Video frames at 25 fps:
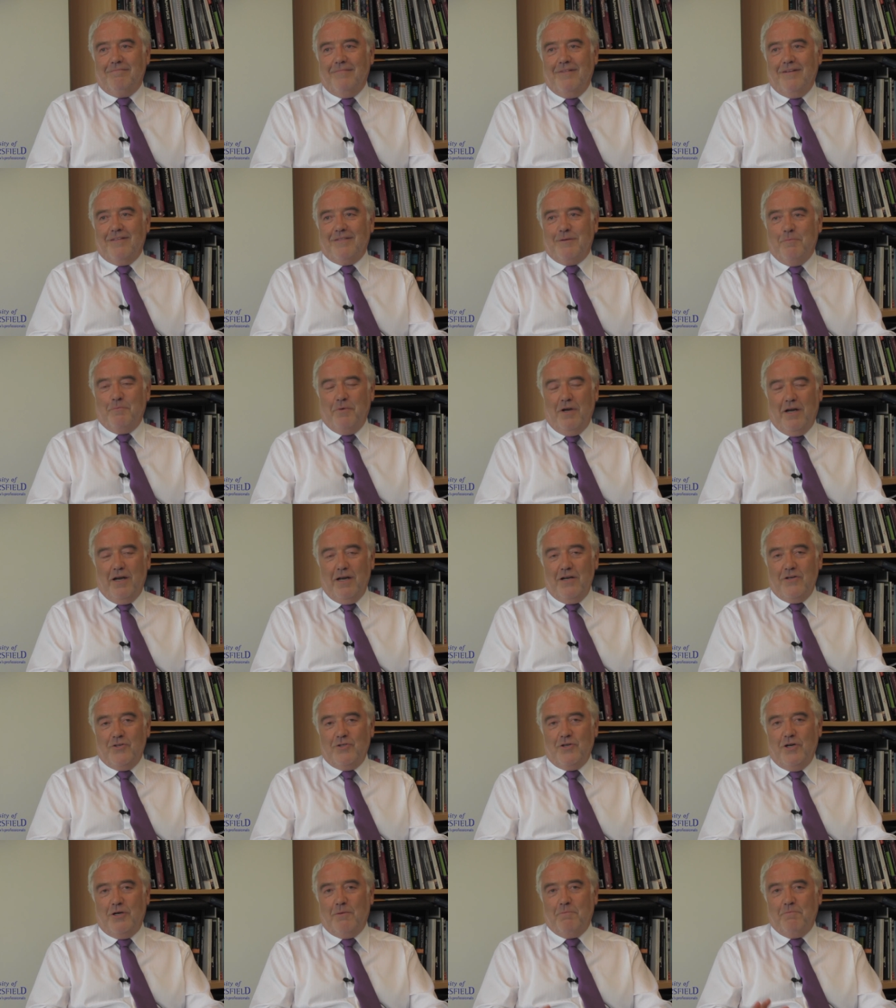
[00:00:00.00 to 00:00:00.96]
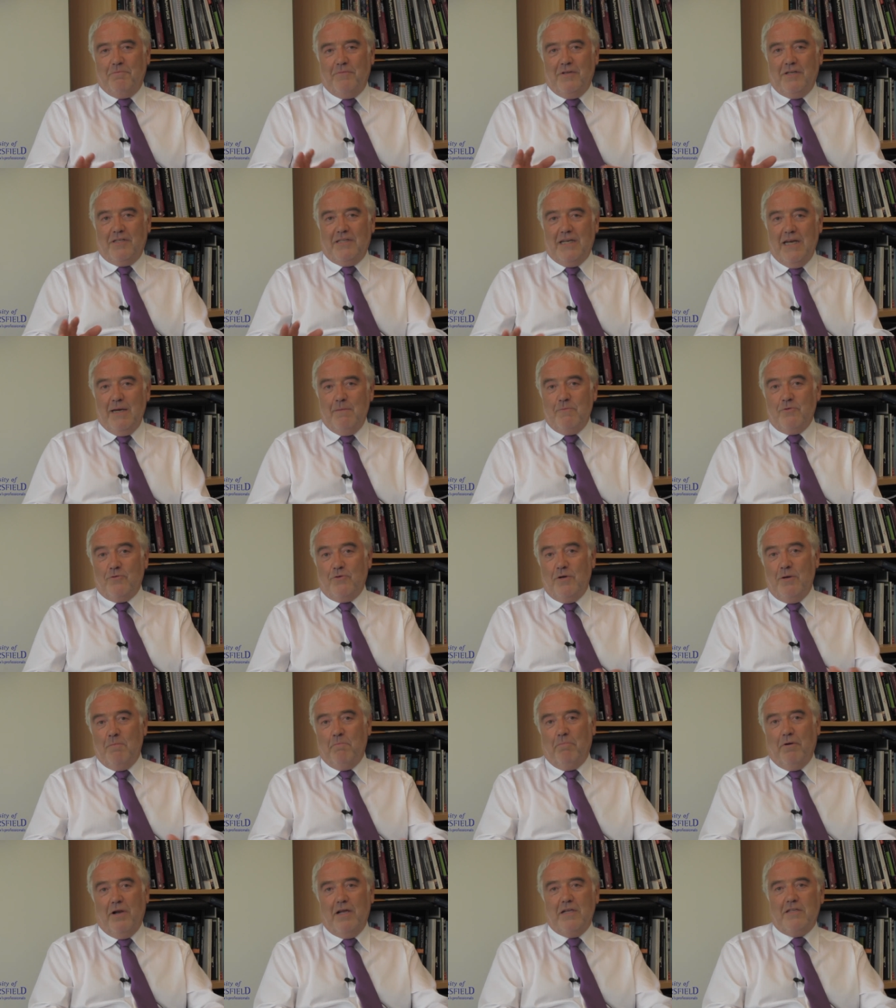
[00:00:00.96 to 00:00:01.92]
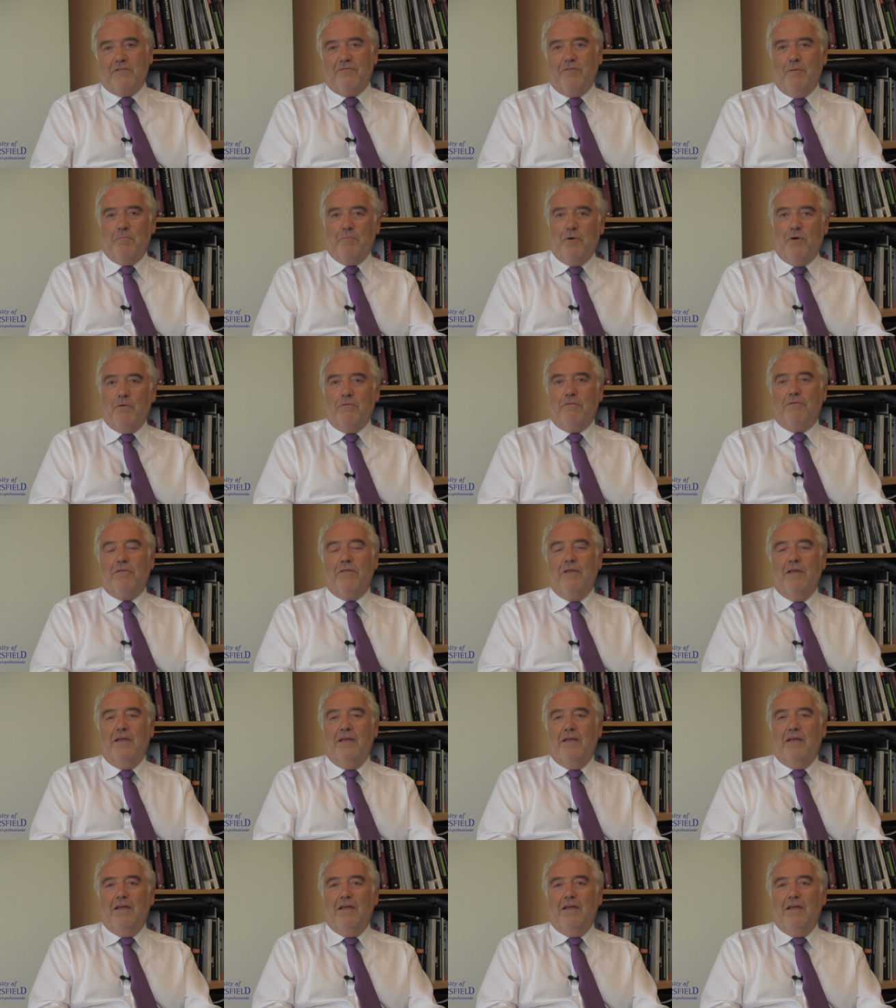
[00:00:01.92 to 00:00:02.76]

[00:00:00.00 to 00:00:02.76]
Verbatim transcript: It's a brilliant job. The teams are in place for both,